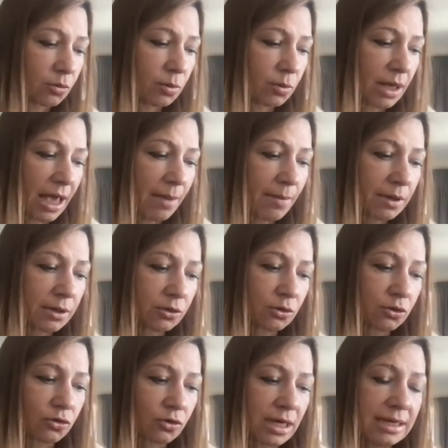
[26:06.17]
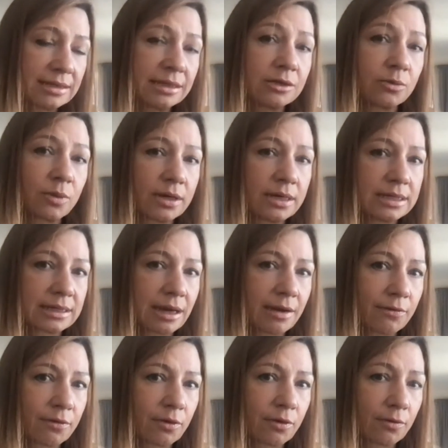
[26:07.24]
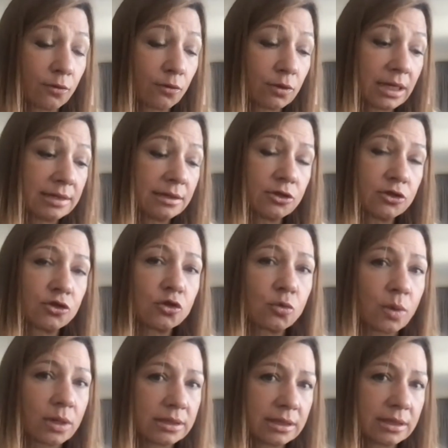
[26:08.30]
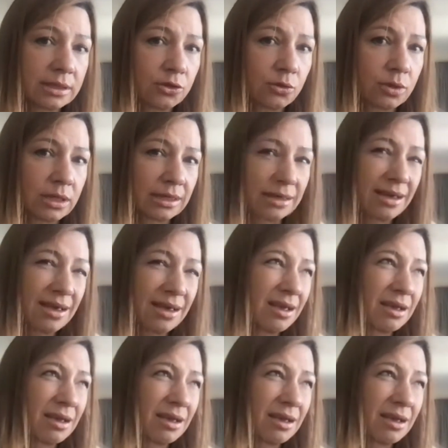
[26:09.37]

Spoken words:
to be able to trace it where it's come from, food. Is it true what they're doing?